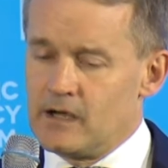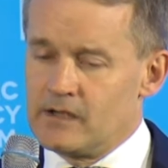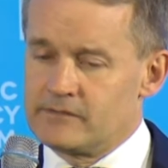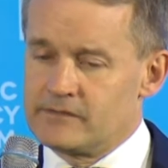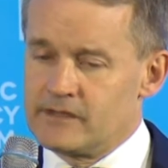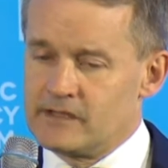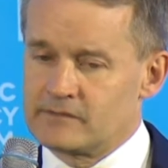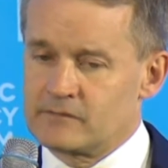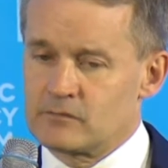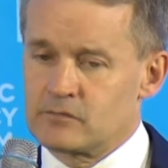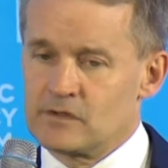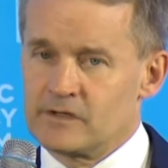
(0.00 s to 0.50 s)

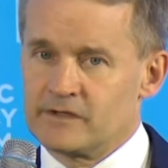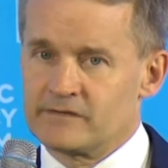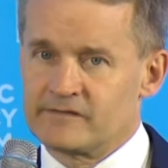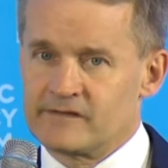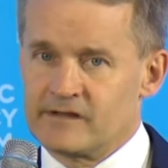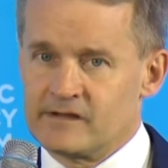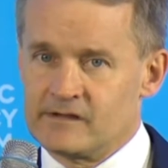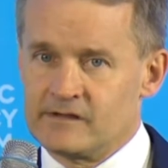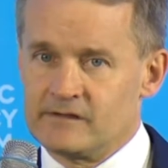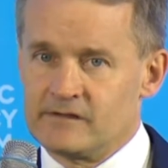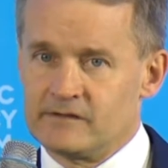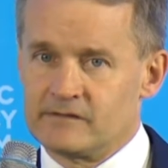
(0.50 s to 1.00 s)
that's what I
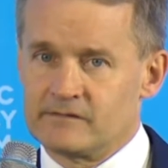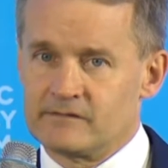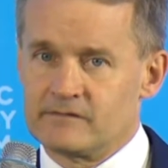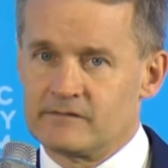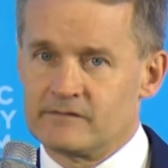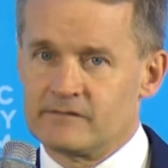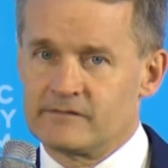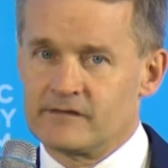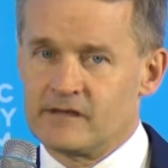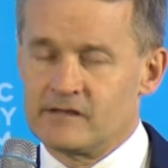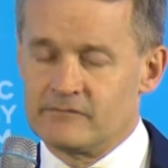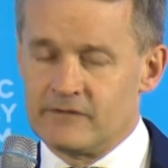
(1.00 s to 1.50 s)
studied at
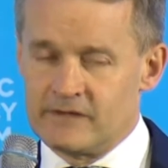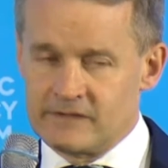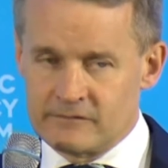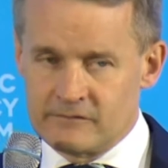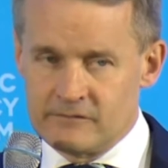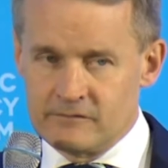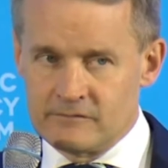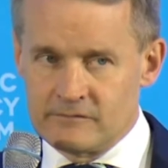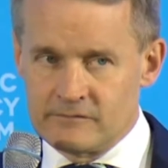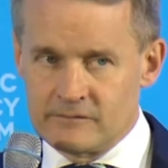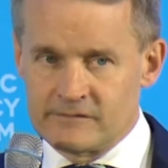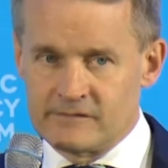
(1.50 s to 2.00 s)
St. FX
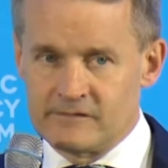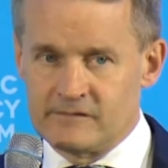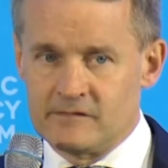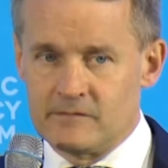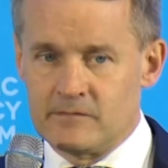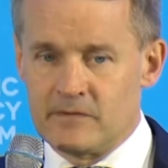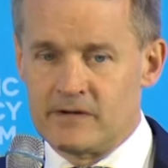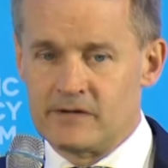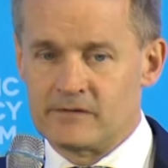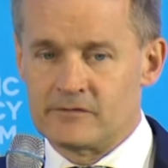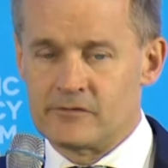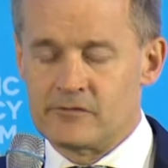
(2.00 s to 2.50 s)
University in
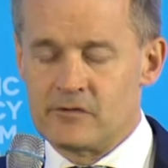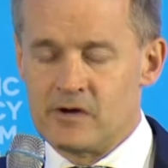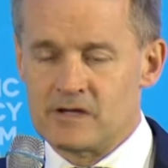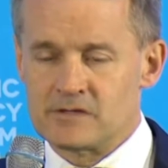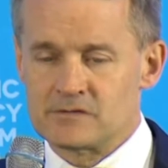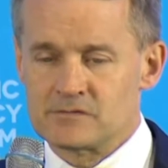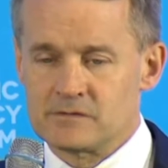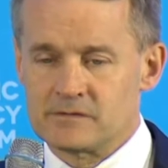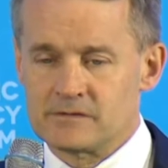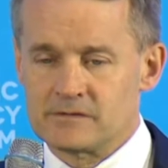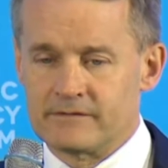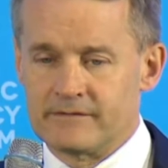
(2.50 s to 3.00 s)
my
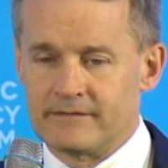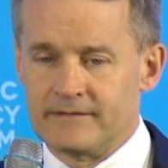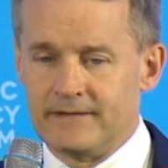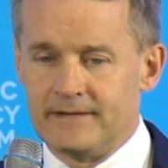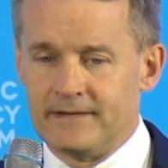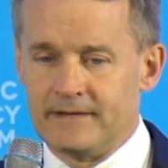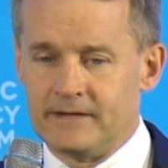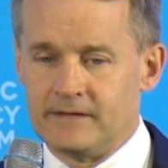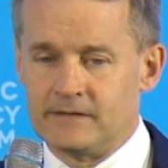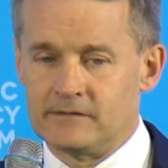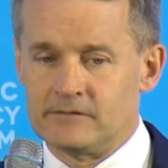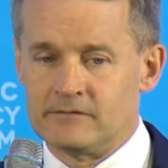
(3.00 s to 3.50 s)
undergraduate,
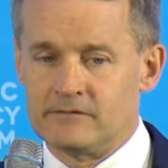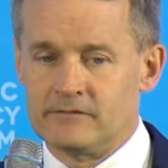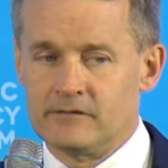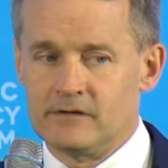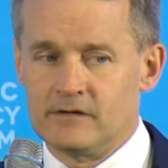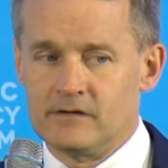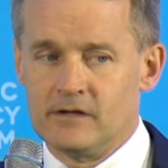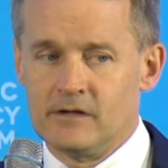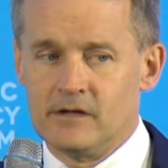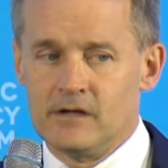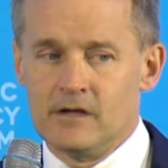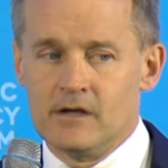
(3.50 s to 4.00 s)
and
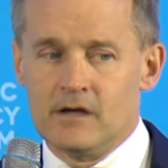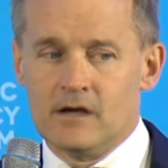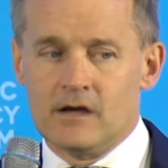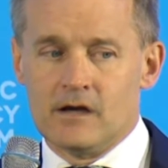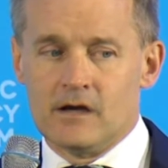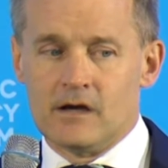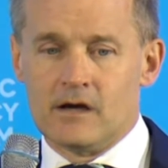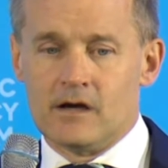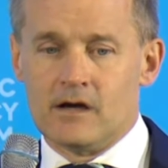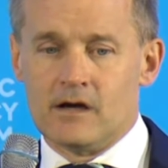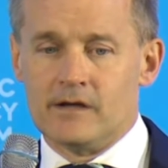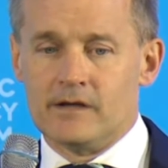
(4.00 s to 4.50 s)

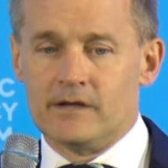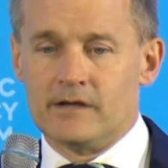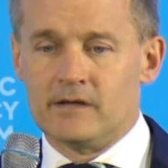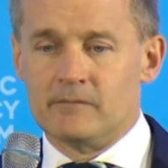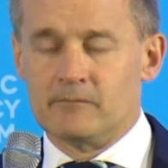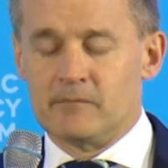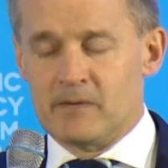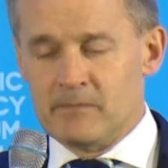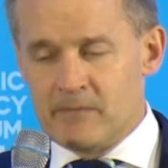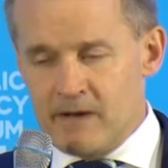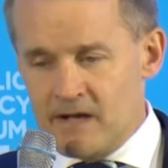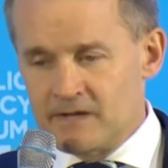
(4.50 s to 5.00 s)

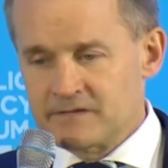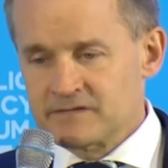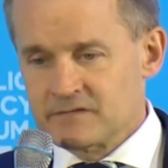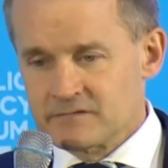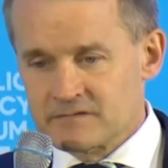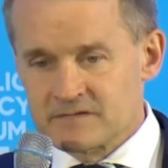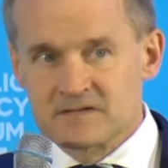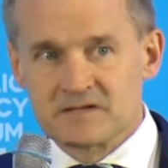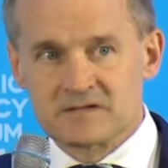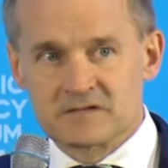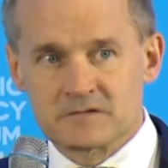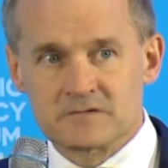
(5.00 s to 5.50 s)
my
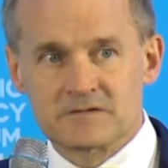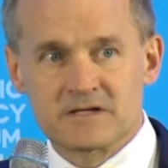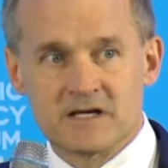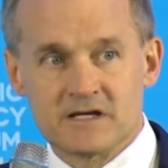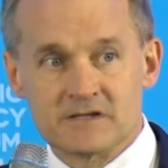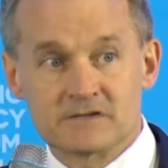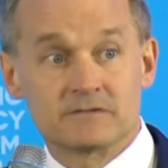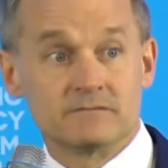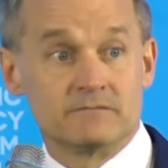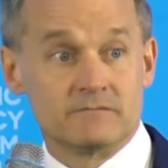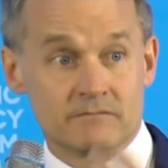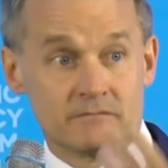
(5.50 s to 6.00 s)
master's
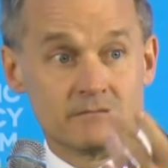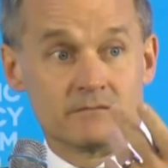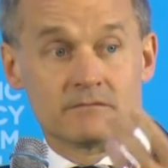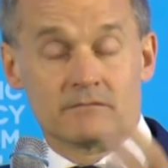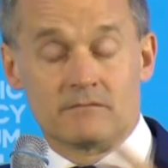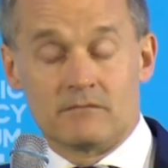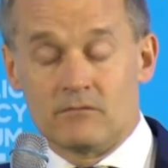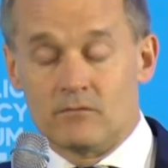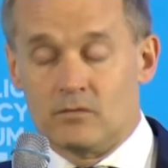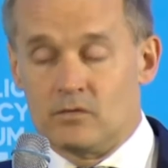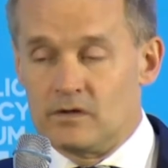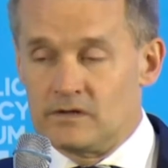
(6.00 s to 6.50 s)
dissertation
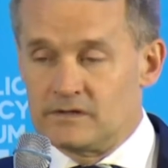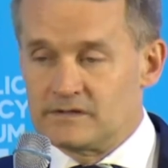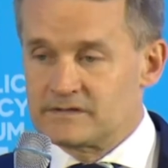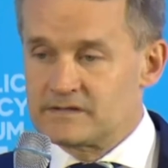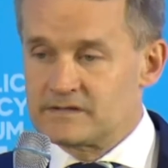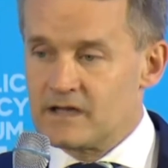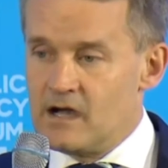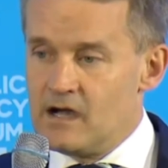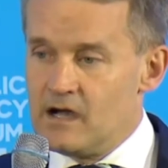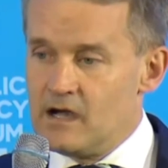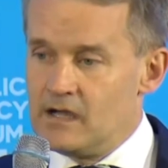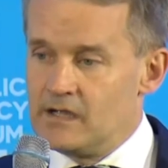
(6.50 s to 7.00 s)
was
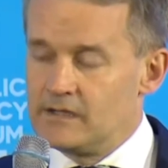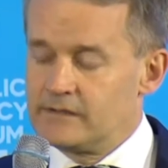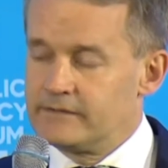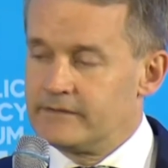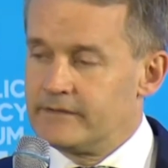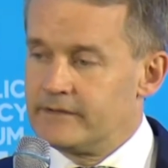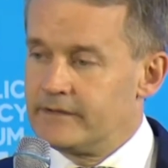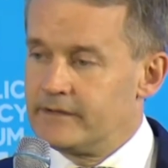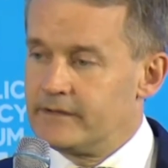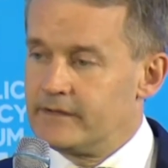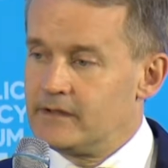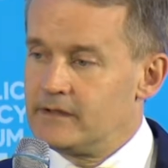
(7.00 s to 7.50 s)

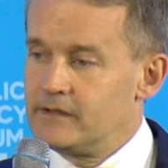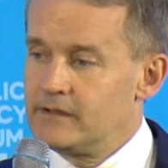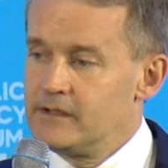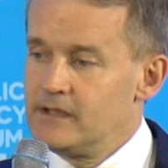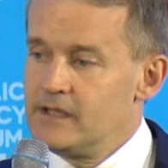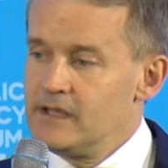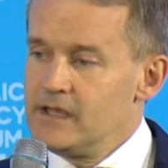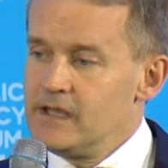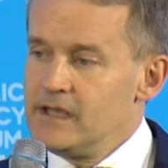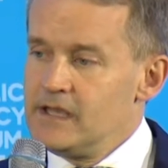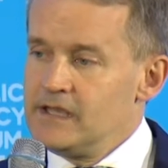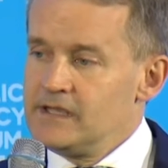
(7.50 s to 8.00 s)
on
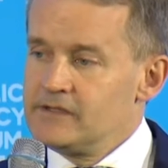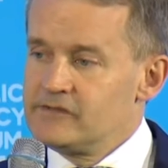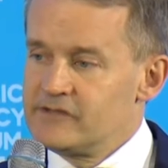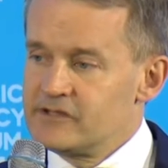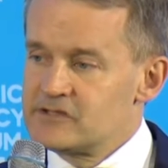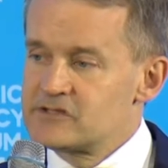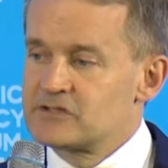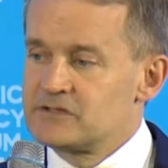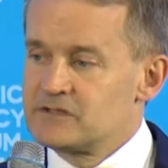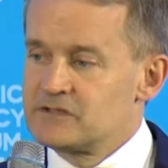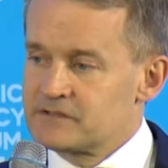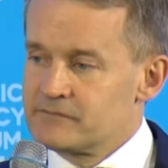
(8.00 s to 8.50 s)

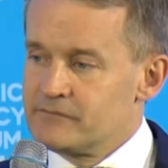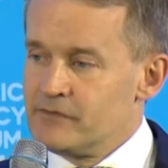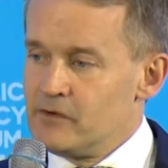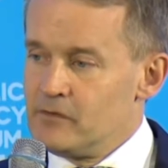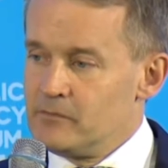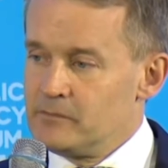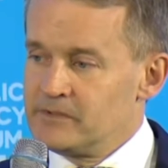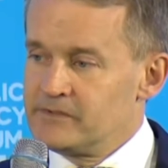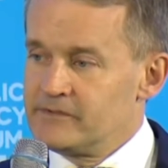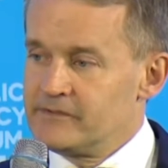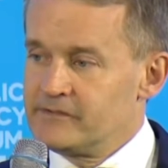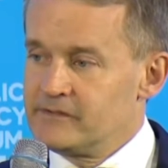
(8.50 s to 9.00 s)
Indigenous
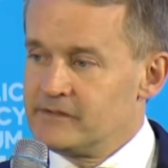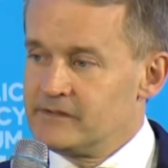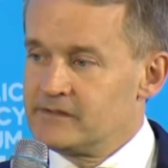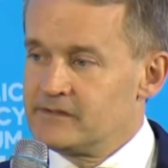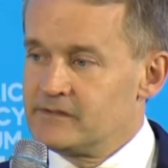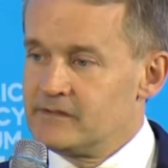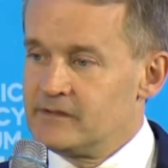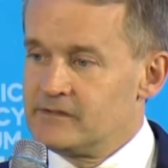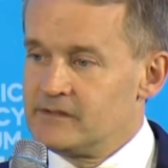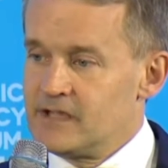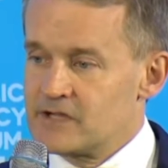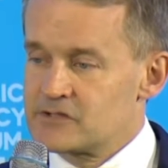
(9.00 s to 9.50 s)
involvement
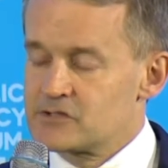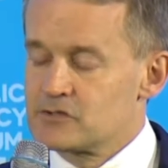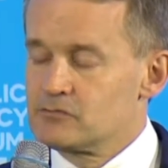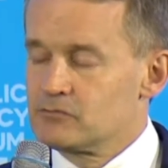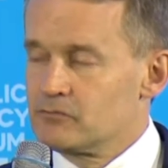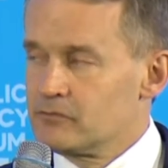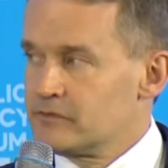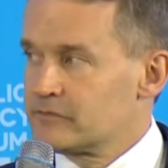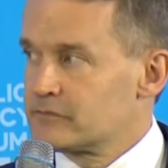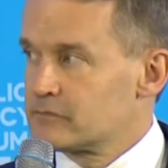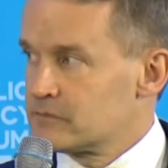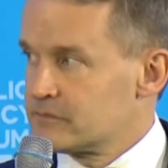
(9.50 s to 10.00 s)
in natural
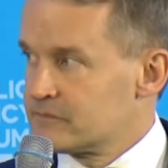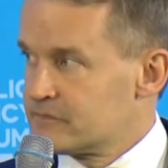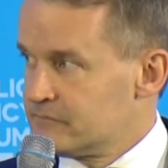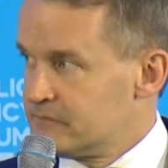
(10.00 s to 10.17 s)
resource